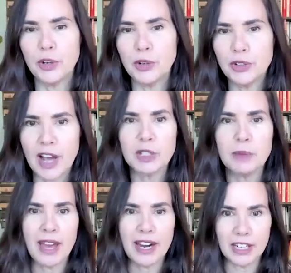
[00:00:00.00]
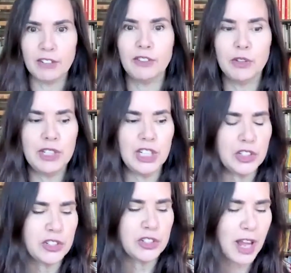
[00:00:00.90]
who talks about it, and a few
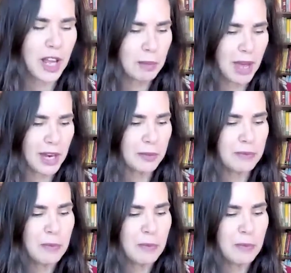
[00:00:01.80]
teachers talk about it.